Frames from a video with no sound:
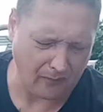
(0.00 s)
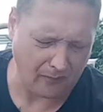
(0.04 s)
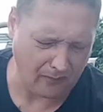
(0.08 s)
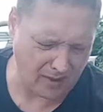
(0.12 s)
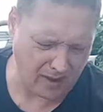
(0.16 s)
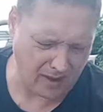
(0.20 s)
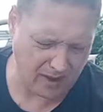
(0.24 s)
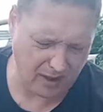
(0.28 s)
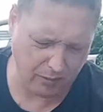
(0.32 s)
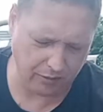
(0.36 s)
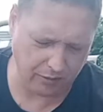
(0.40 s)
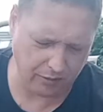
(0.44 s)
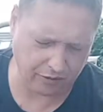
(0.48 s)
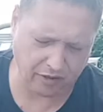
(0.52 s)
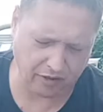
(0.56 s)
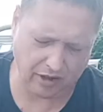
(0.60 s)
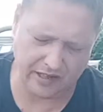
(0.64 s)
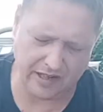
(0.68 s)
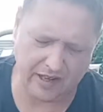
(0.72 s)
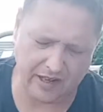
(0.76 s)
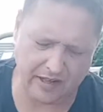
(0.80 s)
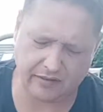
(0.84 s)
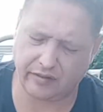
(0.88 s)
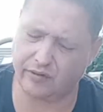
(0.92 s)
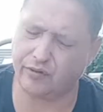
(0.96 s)
I wouldn't say
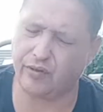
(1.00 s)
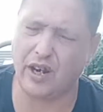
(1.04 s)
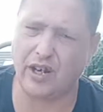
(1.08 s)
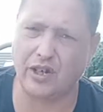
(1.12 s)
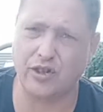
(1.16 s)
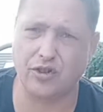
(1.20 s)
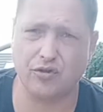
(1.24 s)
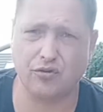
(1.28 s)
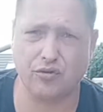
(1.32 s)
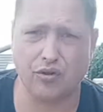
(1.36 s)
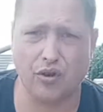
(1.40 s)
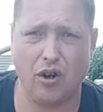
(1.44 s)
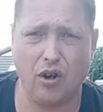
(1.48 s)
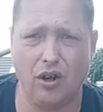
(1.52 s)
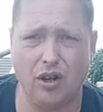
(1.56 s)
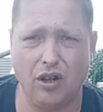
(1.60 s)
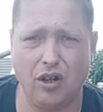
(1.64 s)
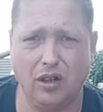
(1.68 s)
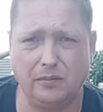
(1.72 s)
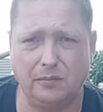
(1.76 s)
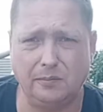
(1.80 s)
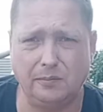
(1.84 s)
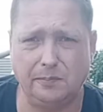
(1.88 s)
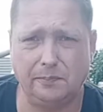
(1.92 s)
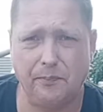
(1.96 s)
these are extra hot.
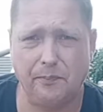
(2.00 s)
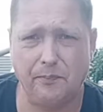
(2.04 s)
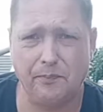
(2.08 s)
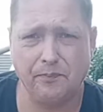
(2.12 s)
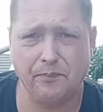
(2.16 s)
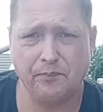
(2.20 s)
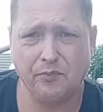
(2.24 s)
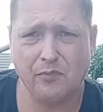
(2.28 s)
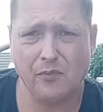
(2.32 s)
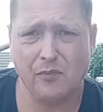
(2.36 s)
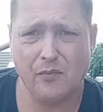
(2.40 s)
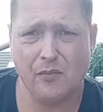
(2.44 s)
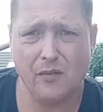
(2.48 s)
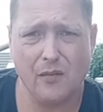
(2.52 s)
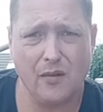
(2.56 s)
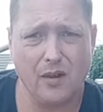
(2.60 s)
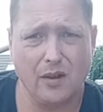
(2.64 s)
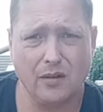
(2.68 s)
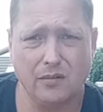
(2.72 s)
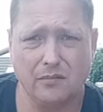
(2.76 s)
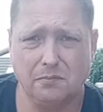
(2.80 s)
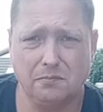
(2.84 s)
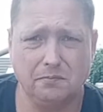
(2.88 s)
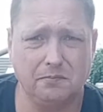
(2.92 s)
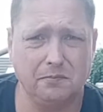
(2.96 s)

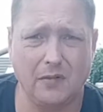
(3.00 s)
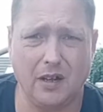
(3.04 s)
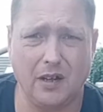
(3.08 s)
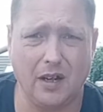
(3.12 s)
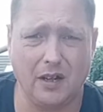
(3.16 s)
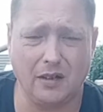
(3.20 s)
No.